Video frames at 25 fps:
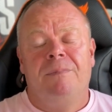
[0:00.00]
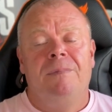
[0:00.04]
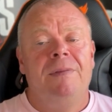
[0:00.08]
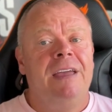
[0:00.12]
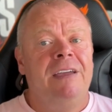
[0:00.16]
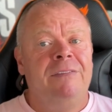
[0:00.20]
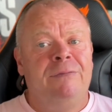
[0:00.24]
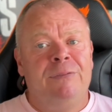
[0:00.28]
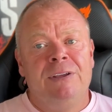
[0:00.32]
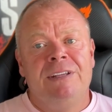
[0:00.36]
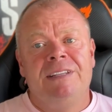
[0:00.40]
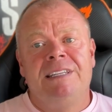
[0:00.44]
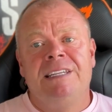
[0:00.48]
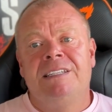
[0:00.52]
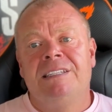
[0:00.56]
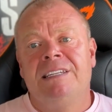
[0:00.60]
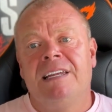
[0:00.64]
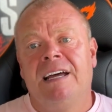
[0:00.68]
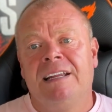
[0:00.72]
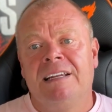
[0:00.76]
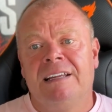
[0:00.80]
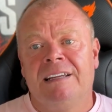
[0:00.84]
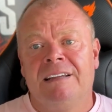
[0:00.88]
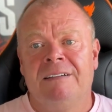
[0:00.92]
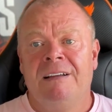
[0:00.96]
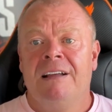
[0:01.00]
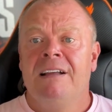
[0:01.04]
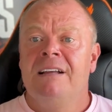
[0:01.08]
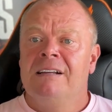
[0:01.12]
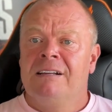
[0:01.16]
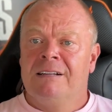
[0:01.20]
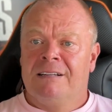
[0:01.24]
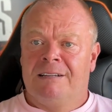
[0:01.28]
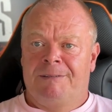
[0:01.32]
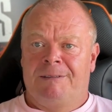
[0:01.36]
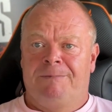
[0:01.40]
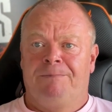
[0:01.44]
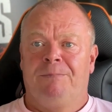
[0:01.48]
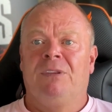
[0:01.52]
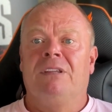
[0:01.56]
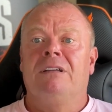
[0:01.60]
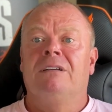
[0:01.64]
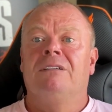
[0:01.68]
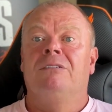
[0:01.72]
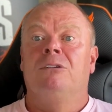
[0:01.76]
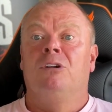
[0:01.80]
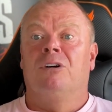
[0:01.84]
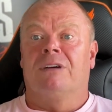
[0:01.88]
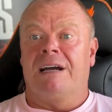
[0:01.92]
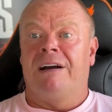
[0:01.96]
If you decide to
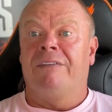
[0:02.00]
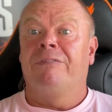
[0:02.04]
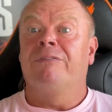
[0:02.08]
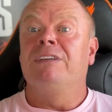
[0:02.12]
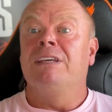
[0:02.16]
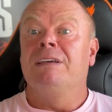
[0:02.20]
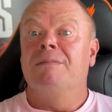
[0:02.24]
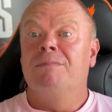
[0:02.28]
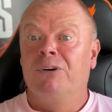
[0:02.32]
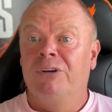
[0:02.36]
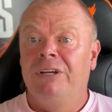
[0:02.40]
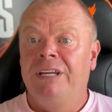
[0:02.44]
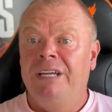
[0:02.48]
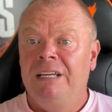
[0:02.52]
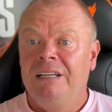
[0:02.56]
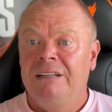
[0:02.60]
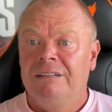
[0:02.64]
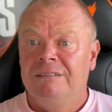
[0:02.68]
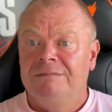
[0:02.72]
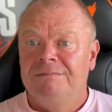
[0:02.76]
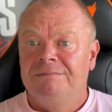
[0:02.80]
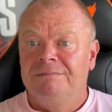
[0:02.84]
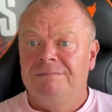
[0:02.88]
look after your money,